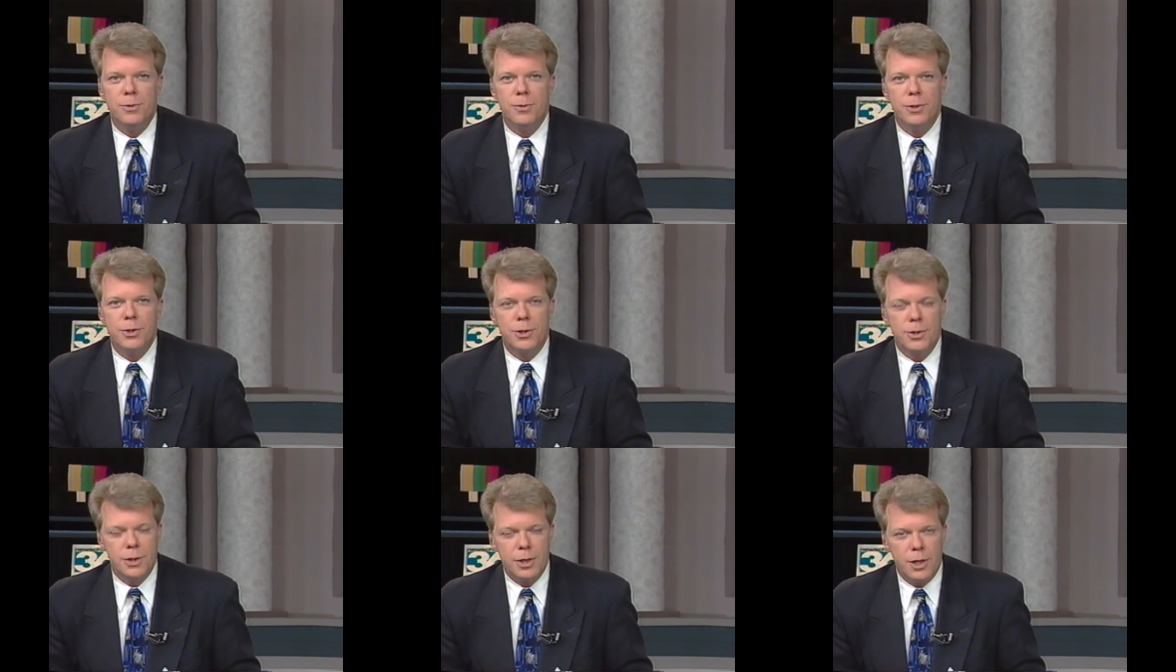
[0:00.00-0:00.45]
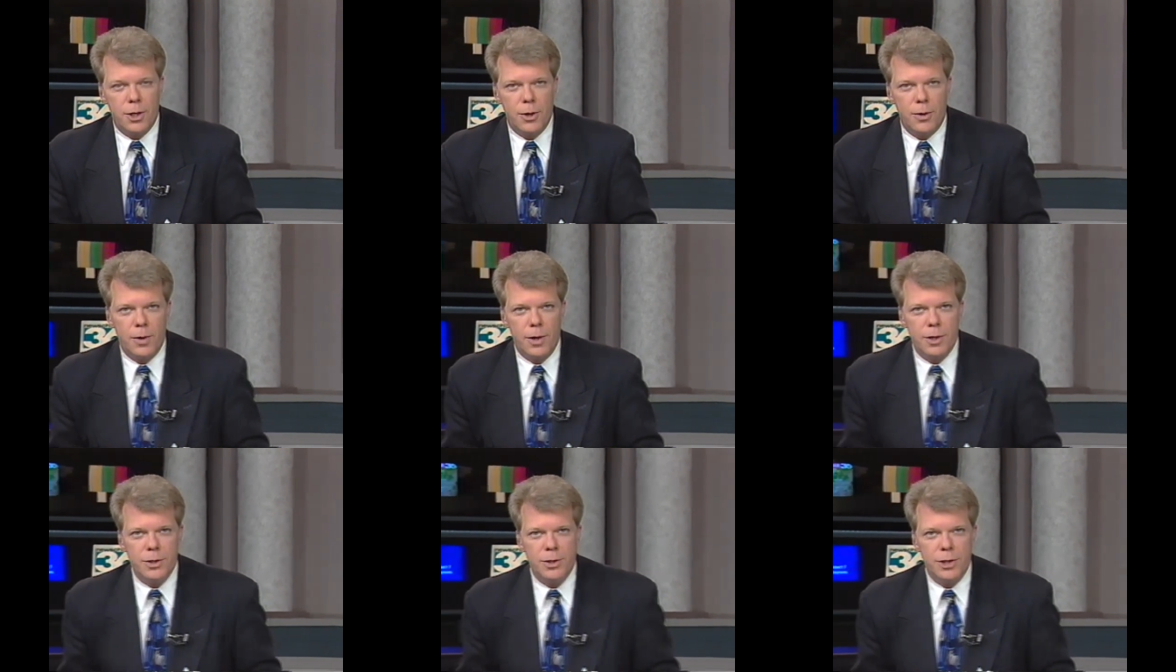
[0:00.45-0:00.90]
who is the
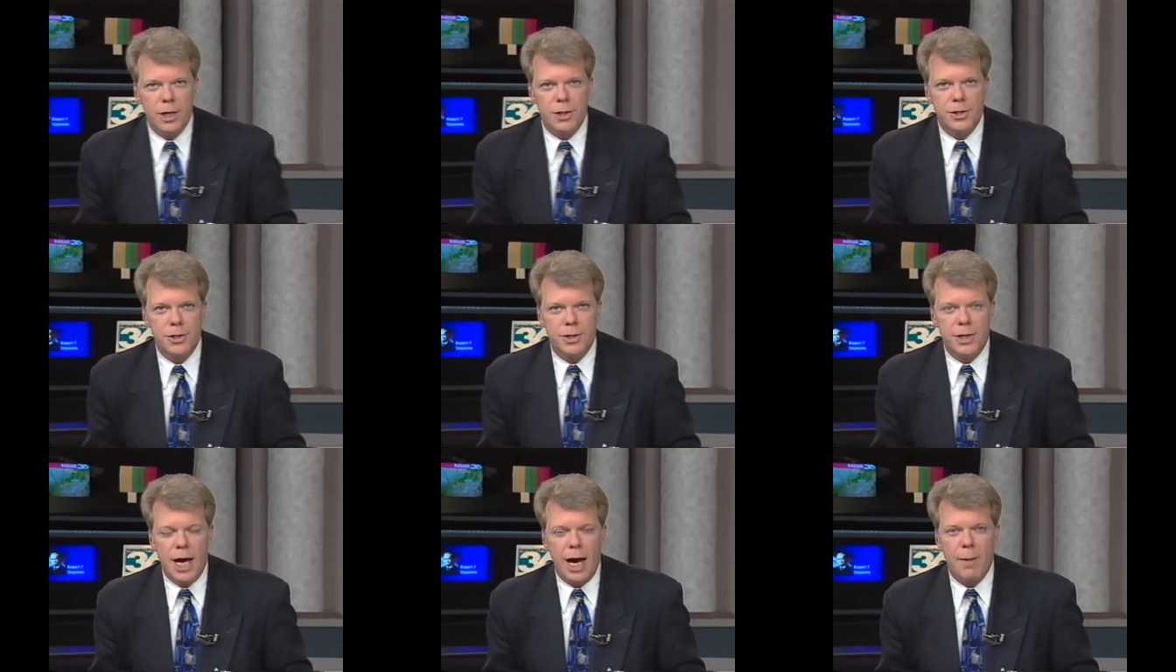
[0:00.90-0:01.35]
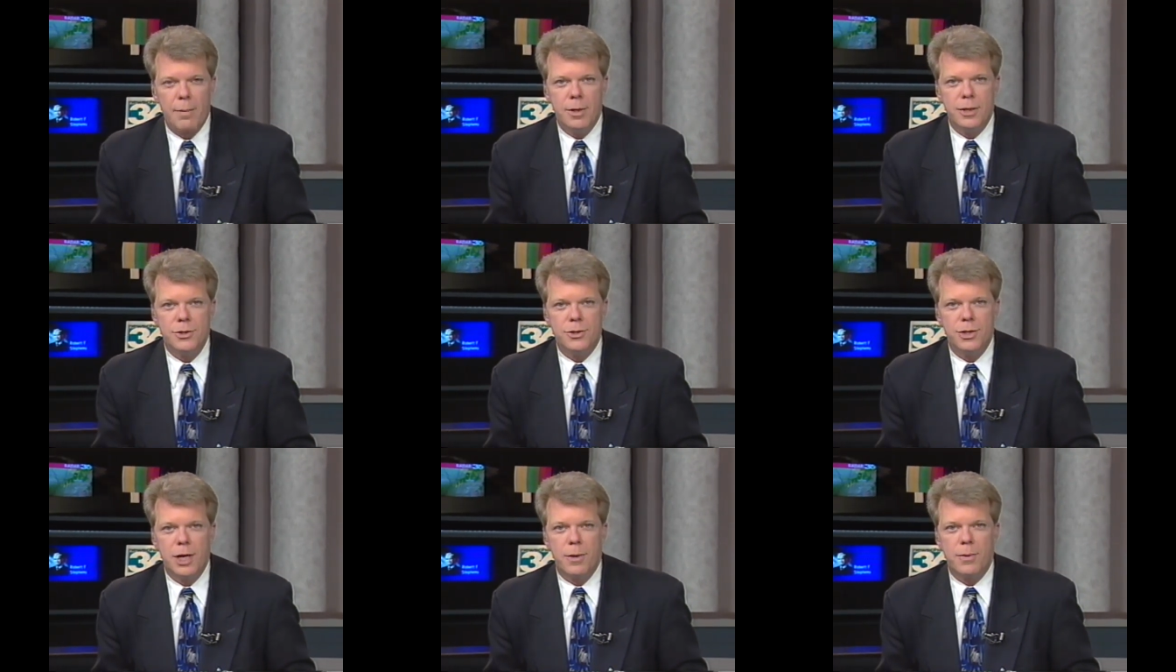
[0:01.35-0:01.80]
current Justice
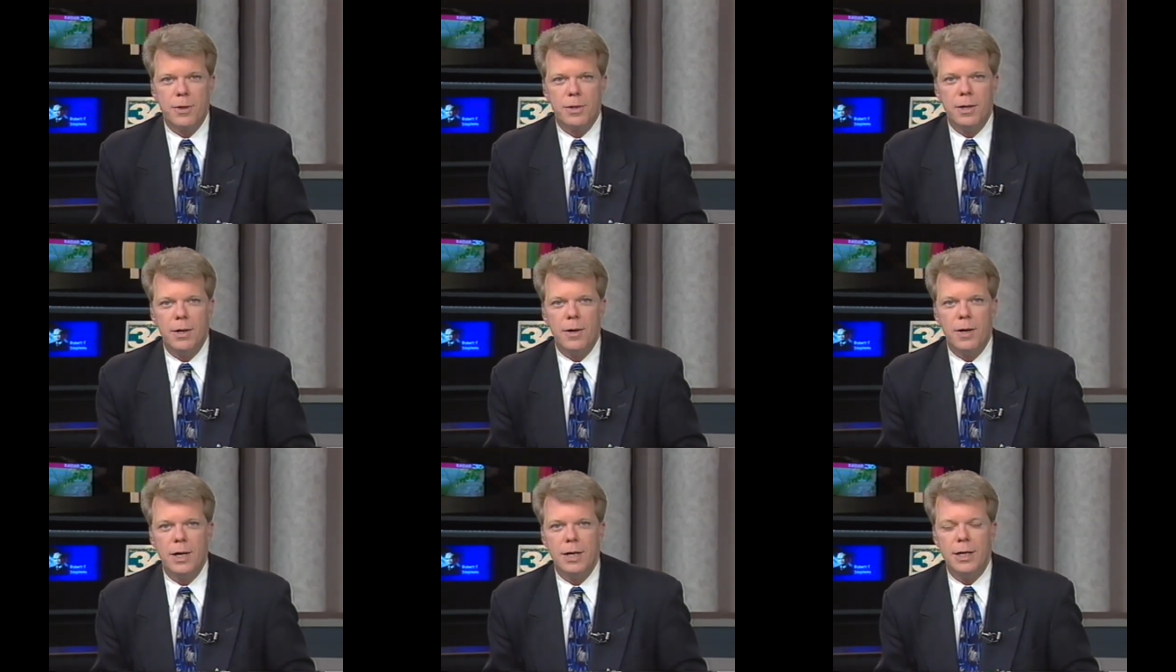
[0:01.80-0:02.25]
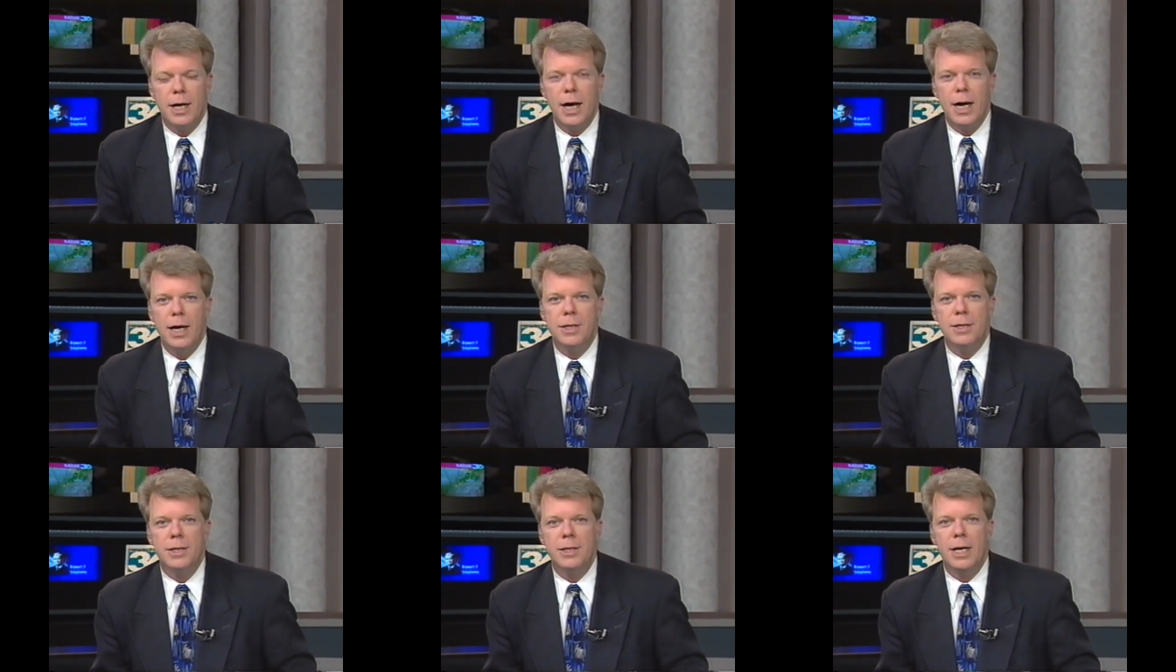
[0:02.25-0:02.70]
Cabinet Secretary,
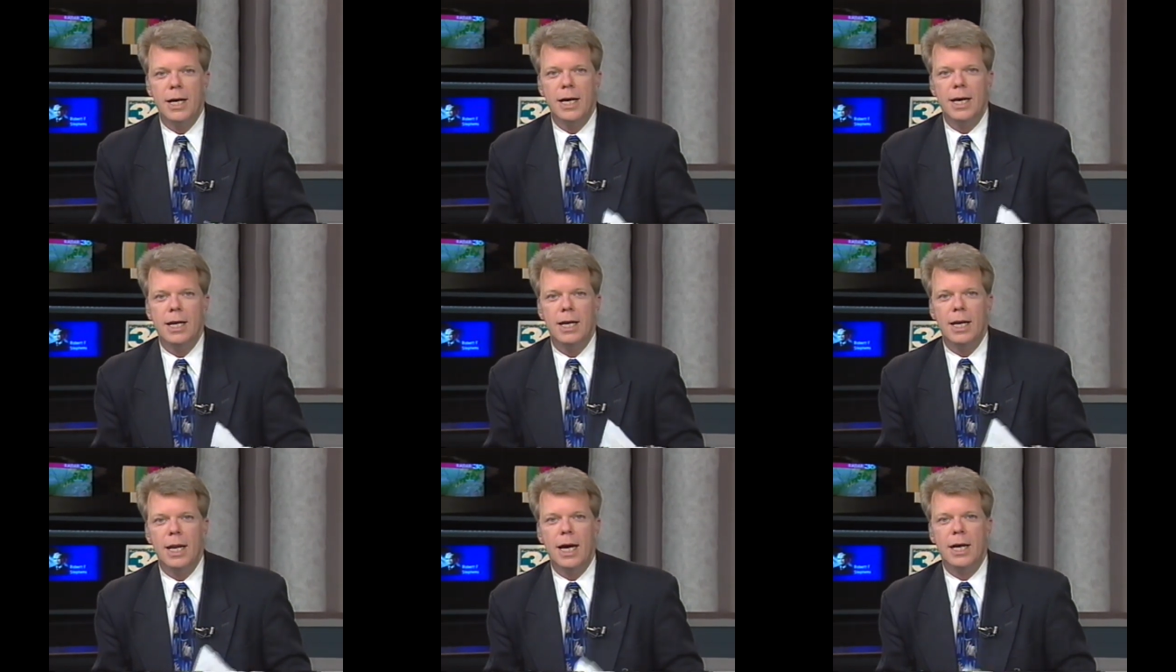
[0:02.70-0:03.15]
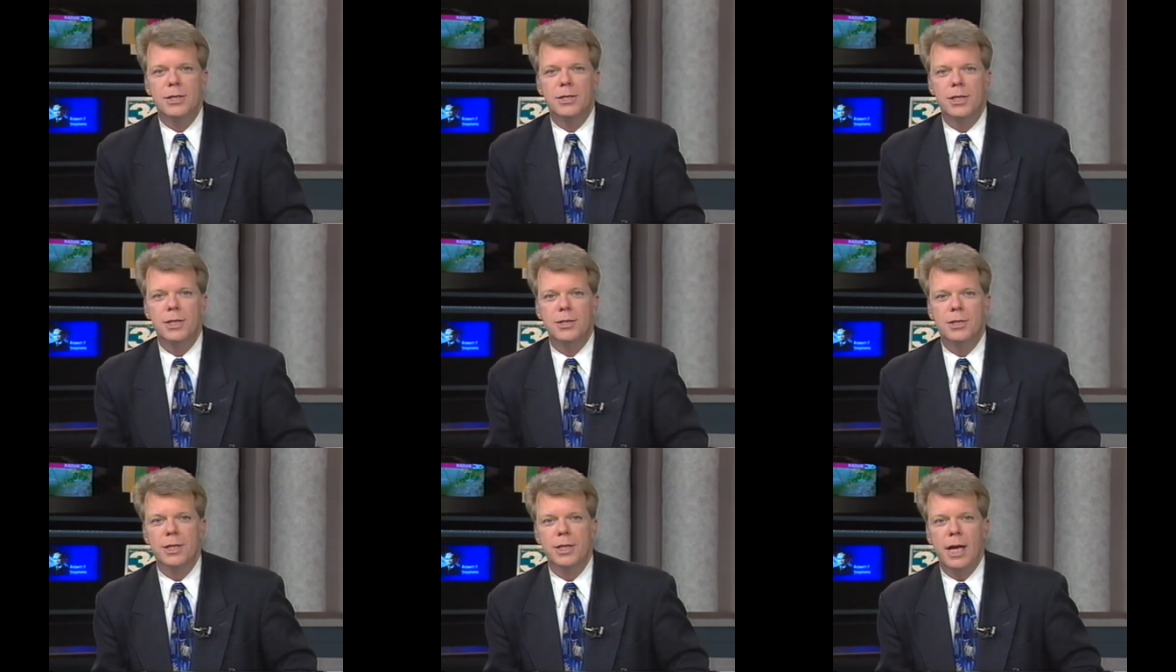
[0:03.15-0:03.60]
died today in
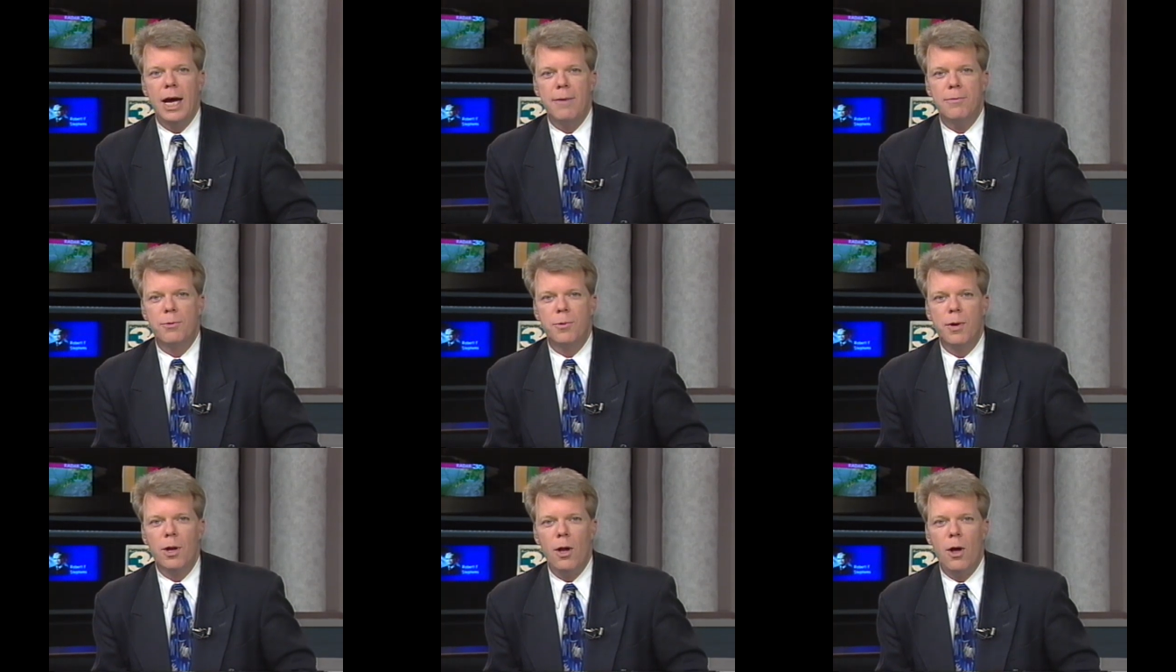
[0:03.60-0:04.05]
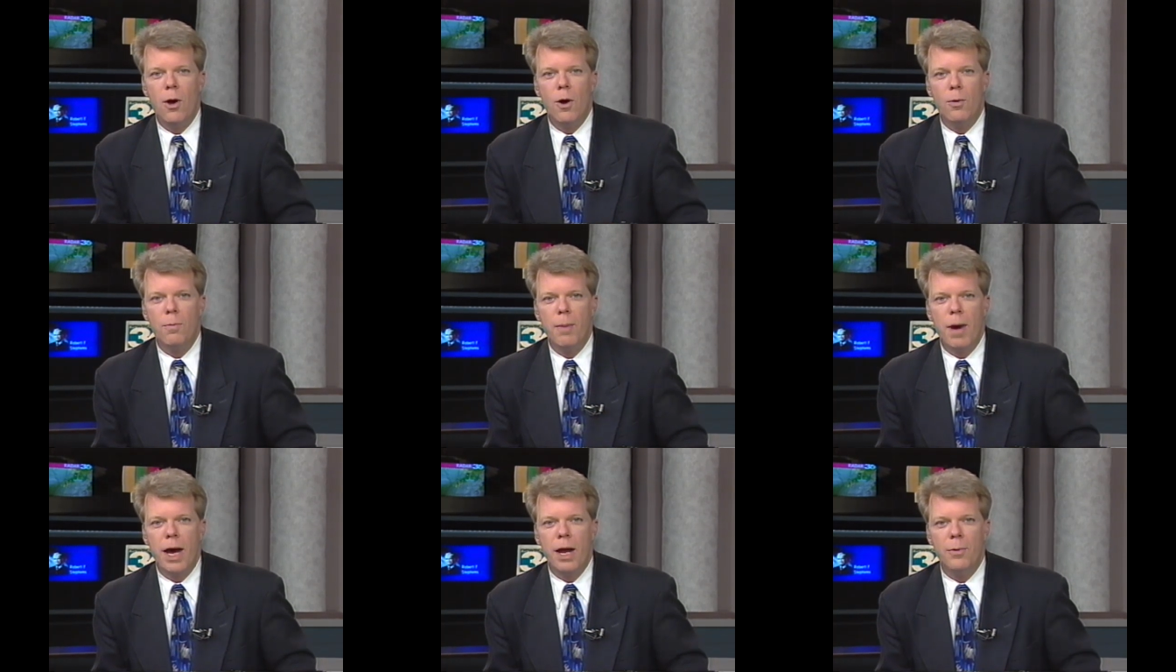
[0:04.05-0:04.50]
Lexington after a
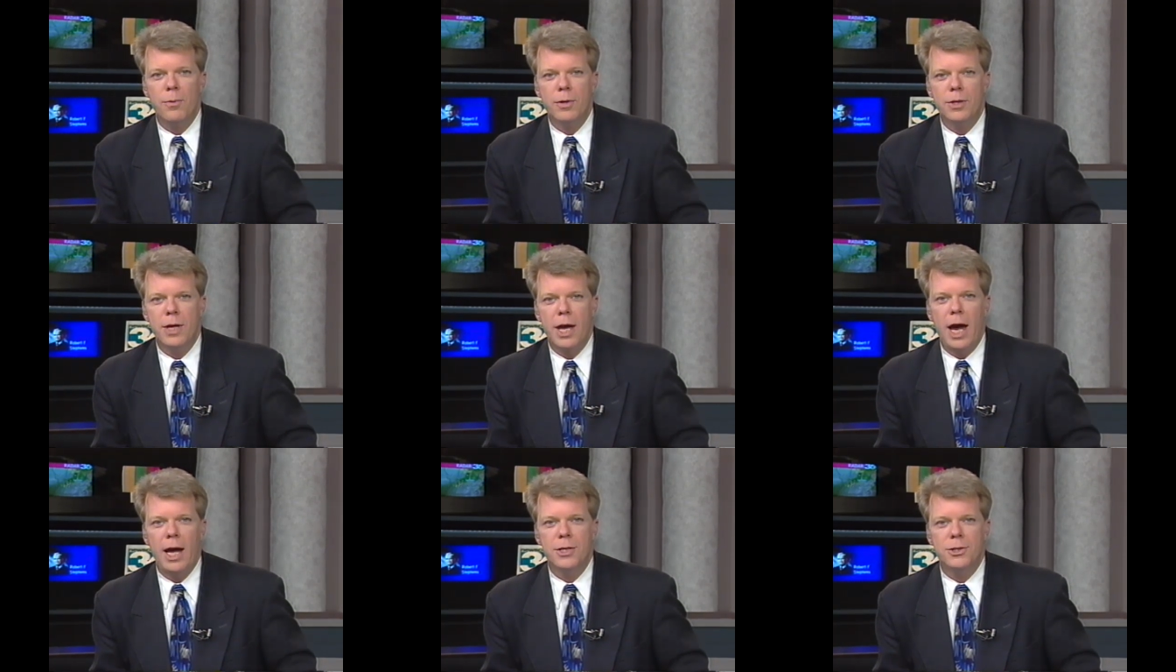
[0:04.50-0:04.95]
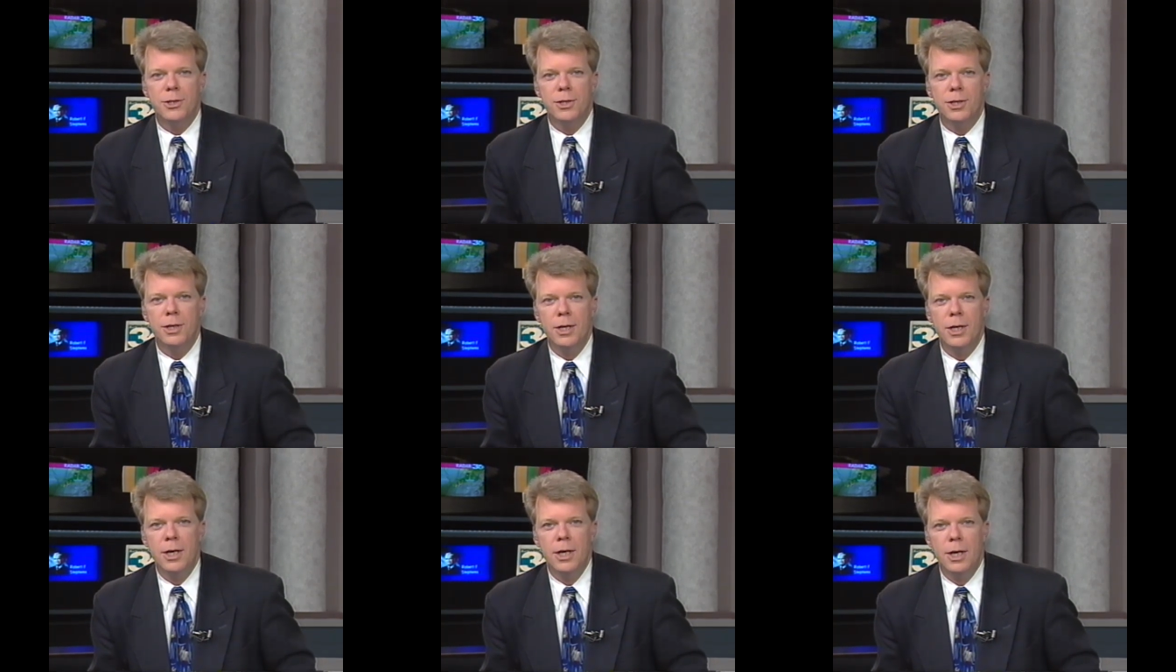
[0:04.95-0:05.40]
long battle with
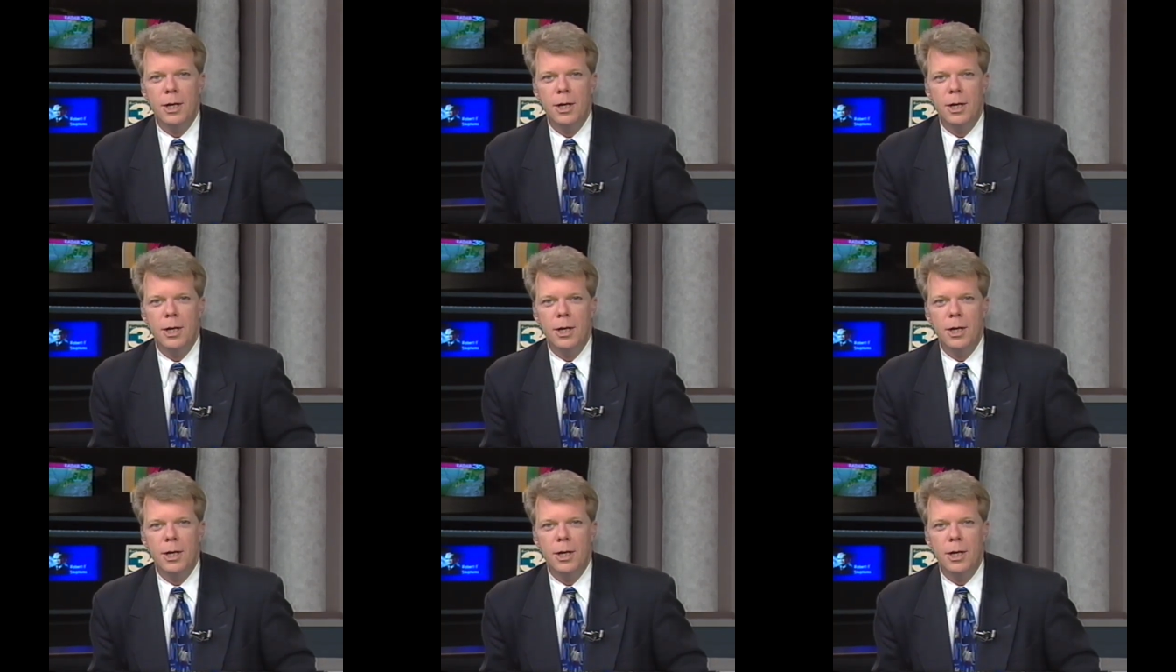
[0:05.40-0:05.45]
cancer.